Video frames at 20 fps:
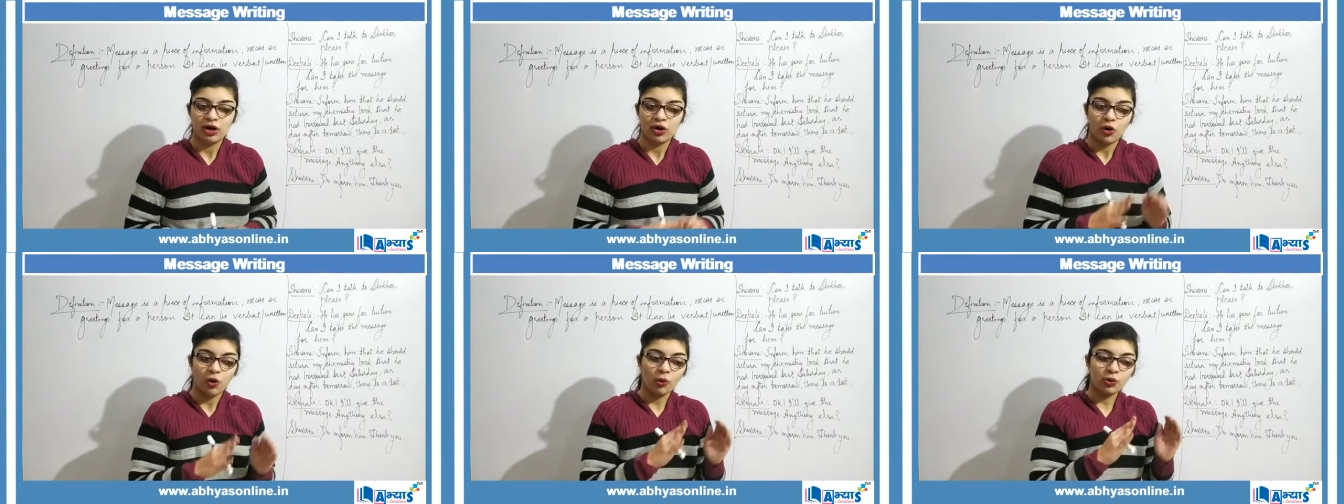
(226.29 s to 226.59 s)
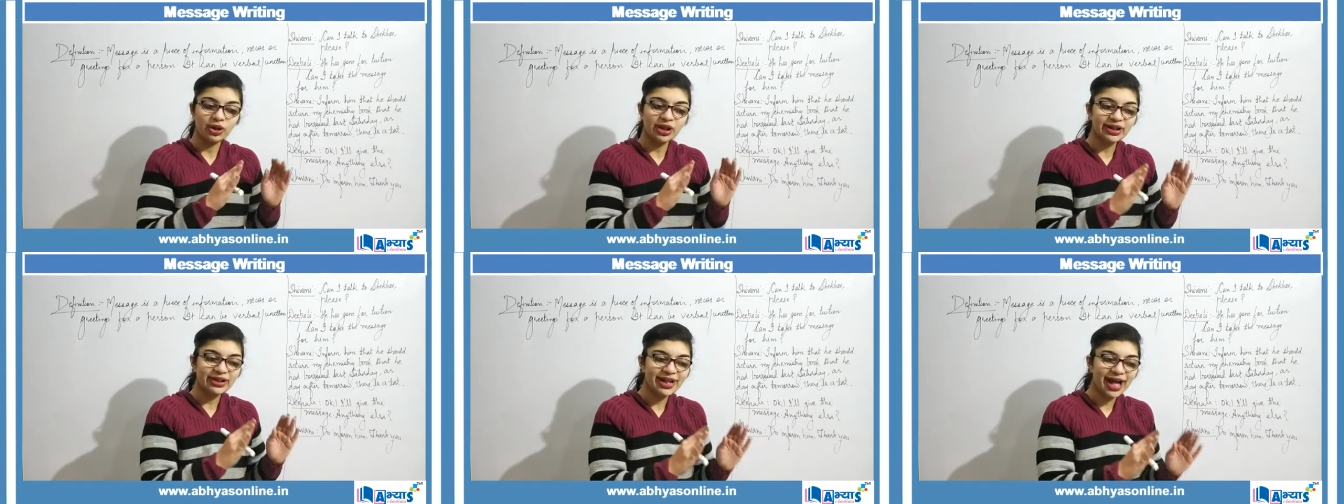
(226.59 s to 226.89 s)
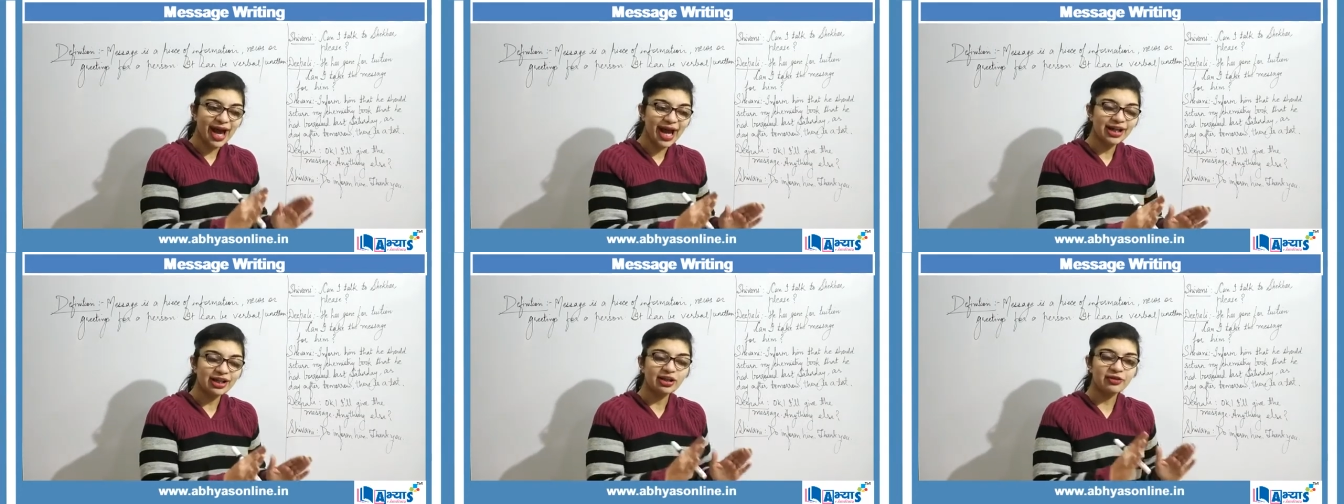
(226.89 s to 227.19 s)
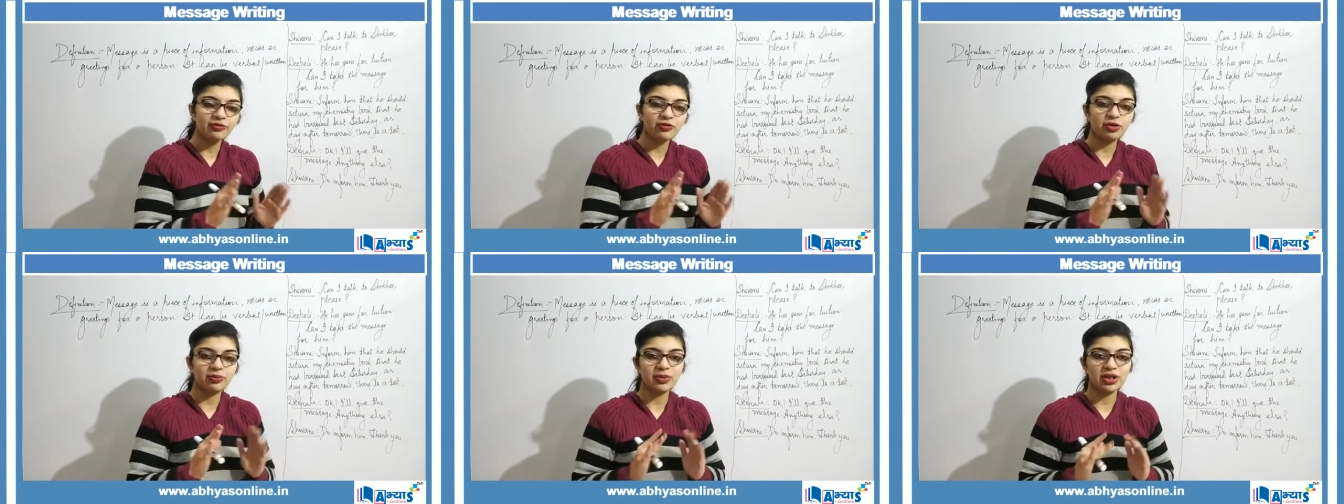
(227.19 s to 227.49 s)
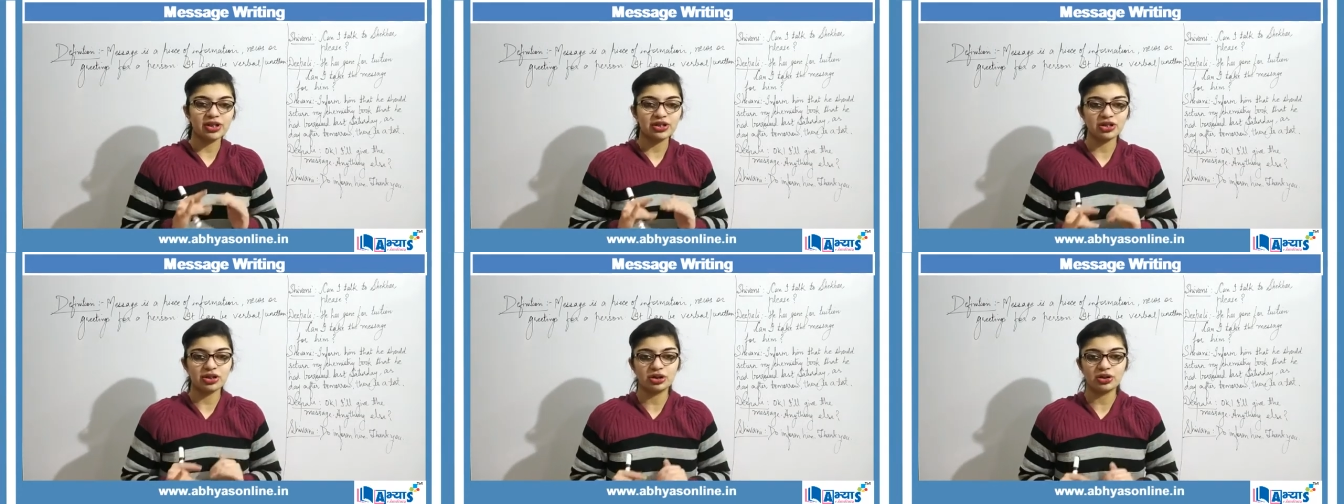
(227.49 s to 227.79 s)
Only that
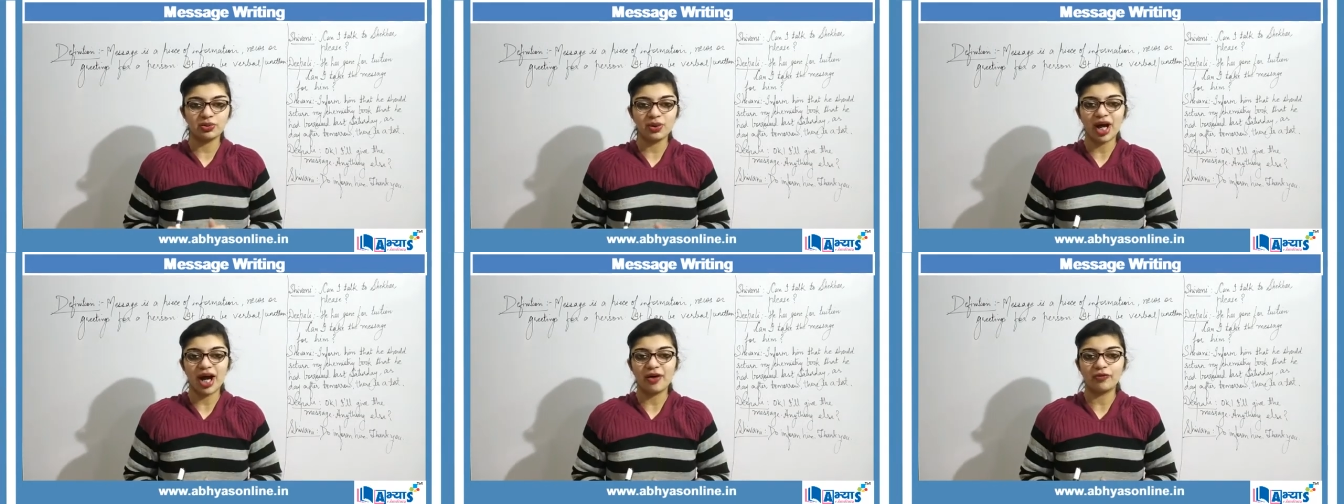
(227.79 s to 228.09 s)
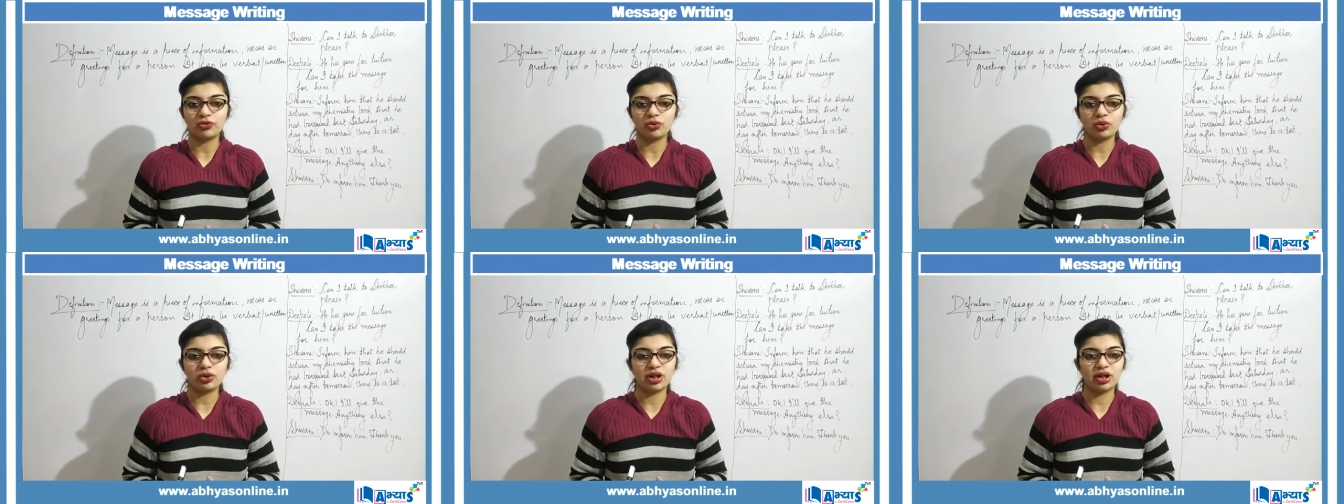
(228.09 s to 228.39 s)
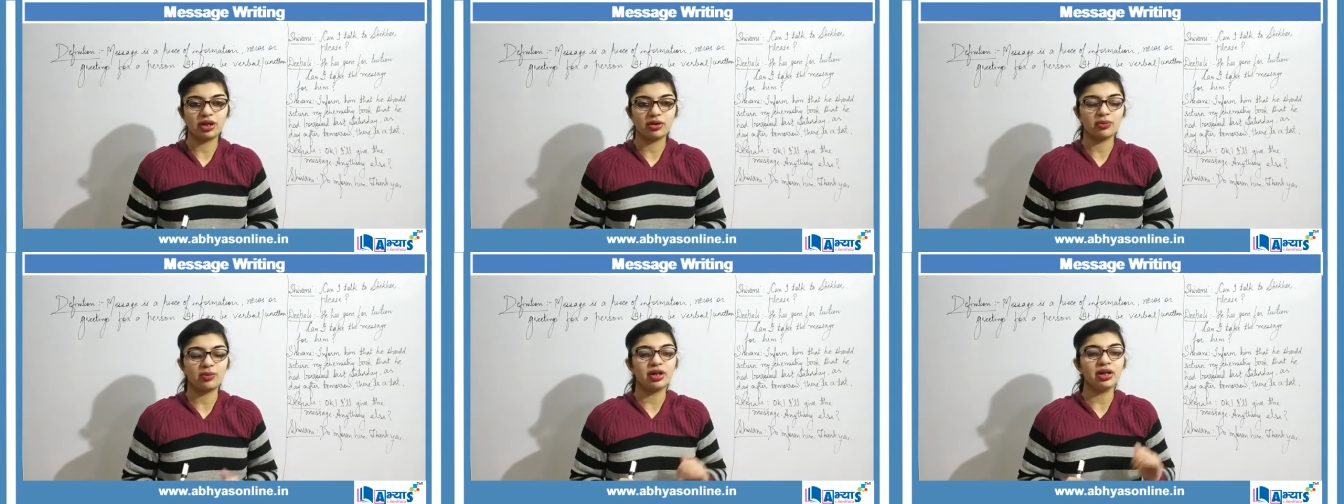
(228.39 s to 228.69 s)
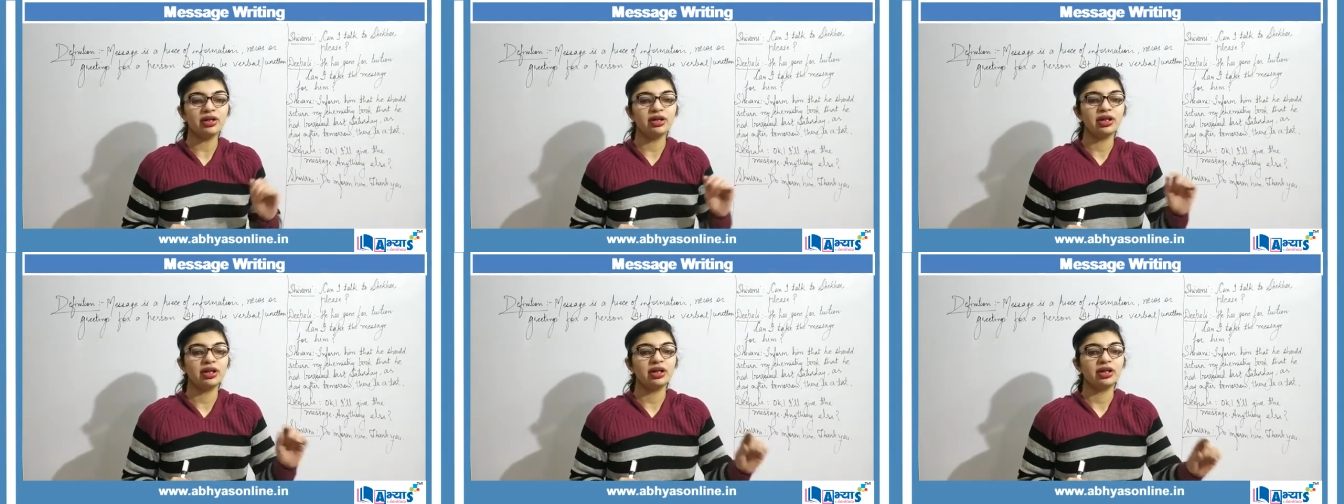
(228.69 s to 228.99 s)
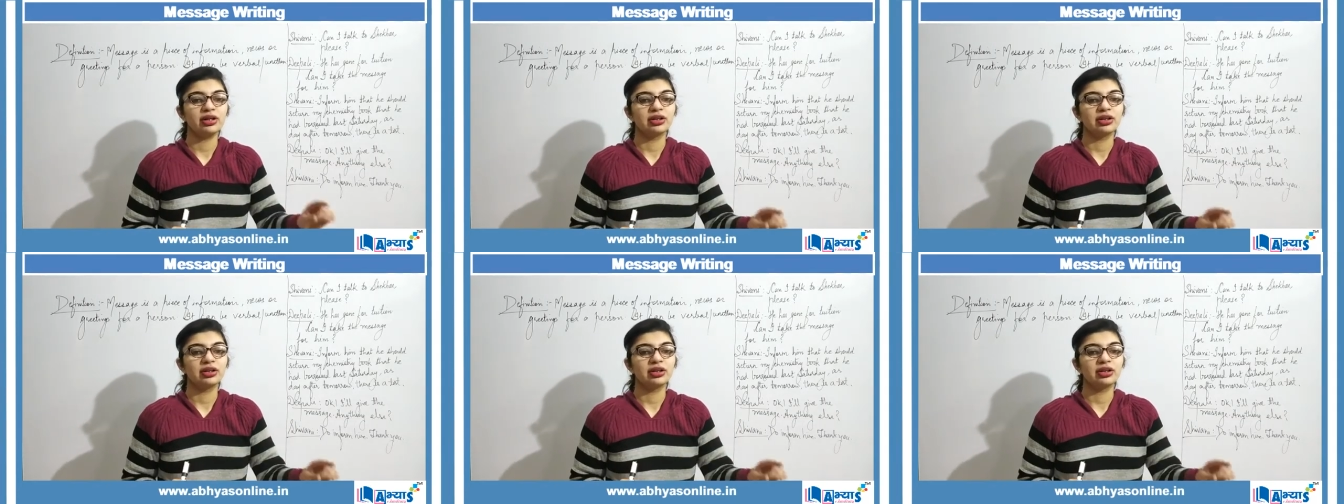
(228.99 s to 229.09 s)
information you have to deliver